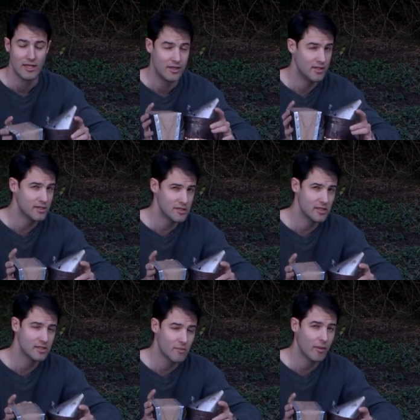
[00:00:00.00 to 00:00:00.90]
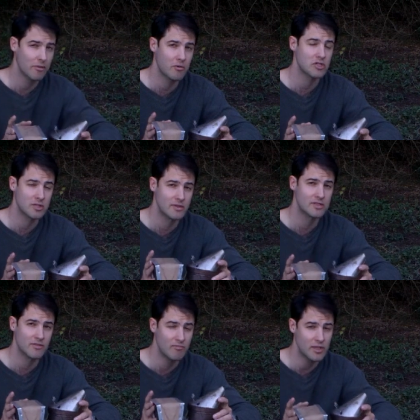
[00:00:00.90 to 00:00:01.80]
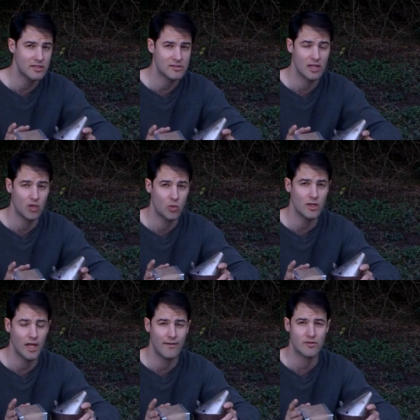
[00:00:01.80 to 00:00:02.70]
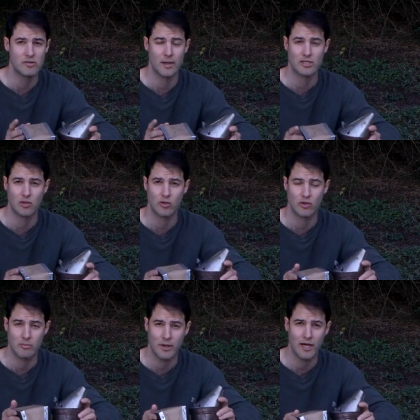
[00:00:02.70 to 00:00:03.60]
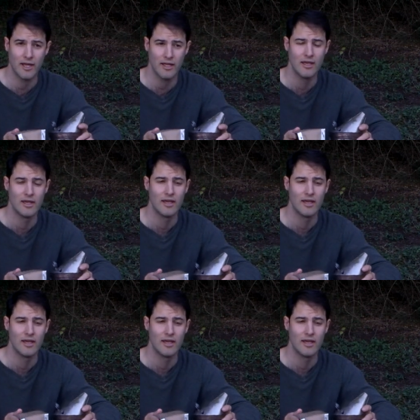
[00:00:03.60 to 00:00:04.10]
This is probably the most expensive piece that you will have to special order buy.